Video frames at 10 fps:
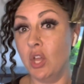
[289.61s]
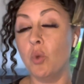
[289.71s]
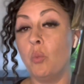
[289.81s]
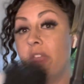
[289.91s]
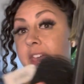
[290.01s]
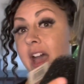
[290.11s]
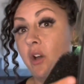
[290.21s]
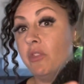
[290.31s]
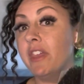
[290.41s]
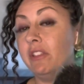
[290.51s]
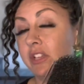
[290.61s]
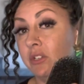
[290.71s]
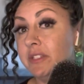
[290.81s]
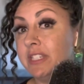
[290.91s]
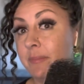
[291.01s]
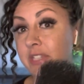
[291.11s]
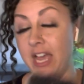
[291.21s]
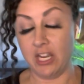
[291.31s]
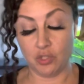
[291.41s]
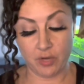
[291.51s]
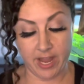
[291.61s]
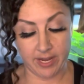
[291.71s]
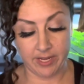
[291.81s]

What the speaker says: without the little zip tie trick.